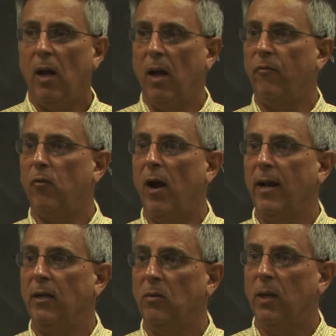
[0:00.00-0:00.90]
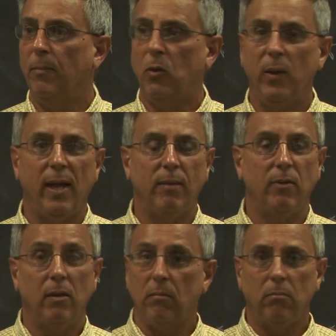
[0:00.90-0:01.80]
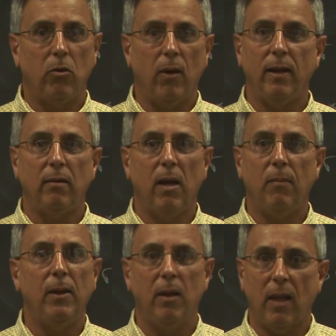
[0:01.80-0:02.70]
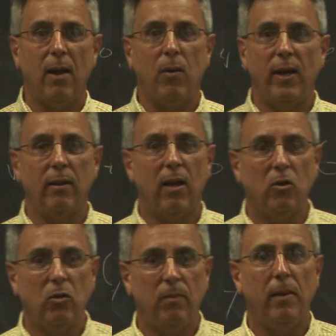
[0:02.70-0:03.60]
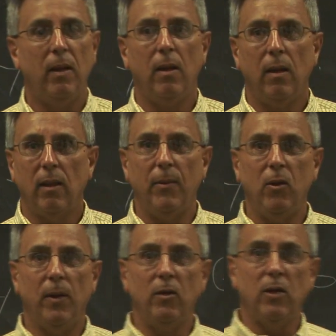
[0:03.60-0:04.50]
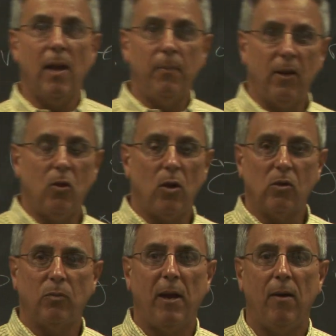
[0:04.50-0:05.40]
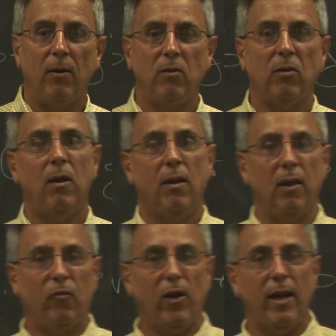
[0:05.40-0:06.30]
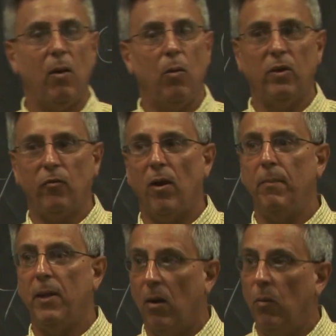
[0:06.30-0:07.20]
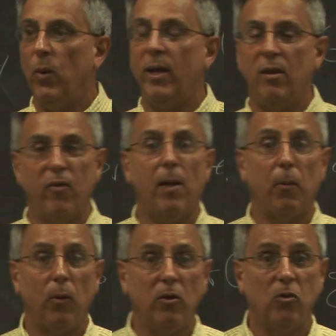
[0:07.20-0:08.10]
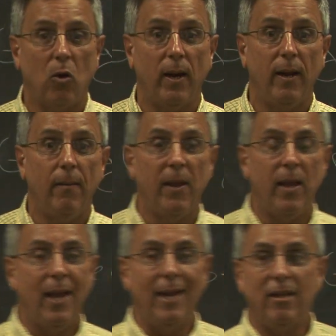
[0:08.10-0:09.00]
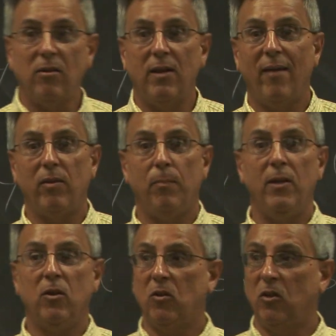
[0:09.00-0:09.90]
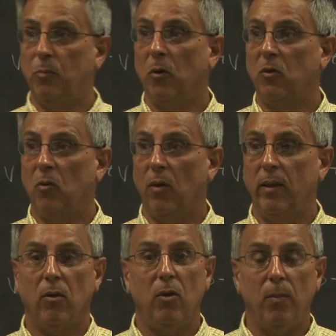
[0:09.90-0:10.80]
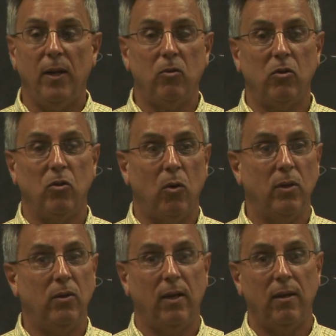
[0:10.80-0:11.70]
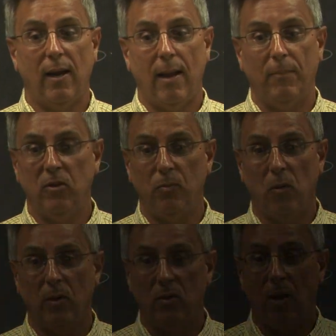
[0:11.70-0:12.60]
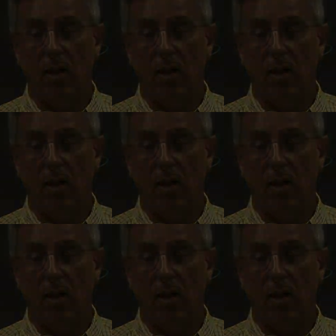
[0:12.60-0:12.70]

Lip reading: on Fridays in between games. Great. Tell me, how do I get in touch with him? Let me do my job. Can I talk to his parents? Let's find out where he's from. You know, we can develop a real story. And it doesn't have to be just a sports story. There are human interest stories that happen in sports.